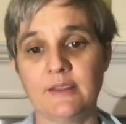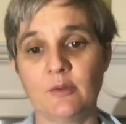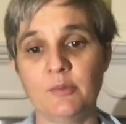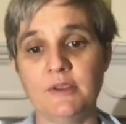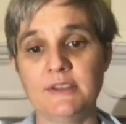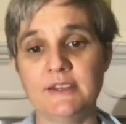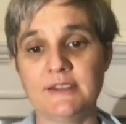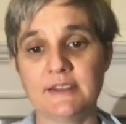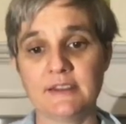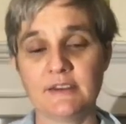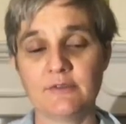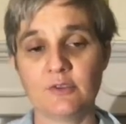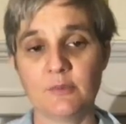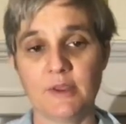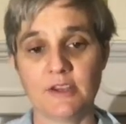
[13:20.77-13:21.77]
There'll be detailed
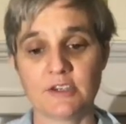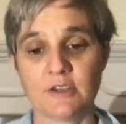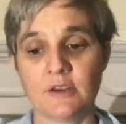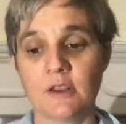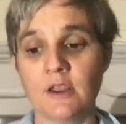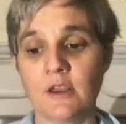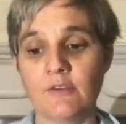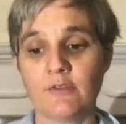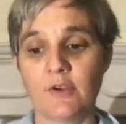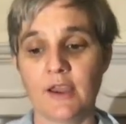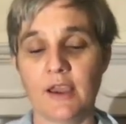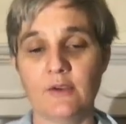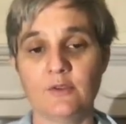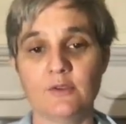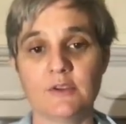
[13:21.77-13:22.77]
information for
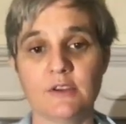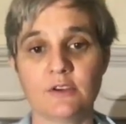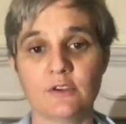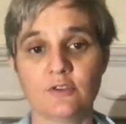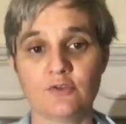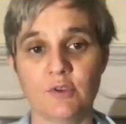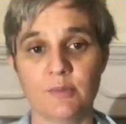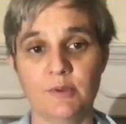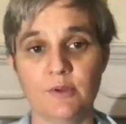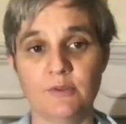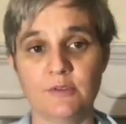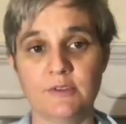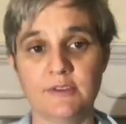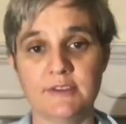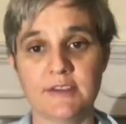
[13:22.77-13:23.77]
how you can contribute
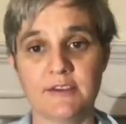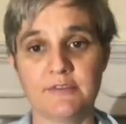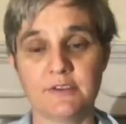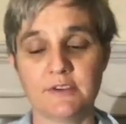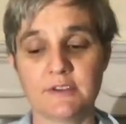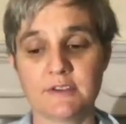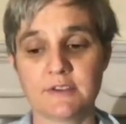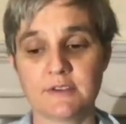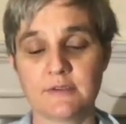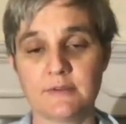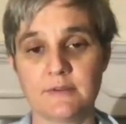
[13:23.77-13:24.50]
to these efforts.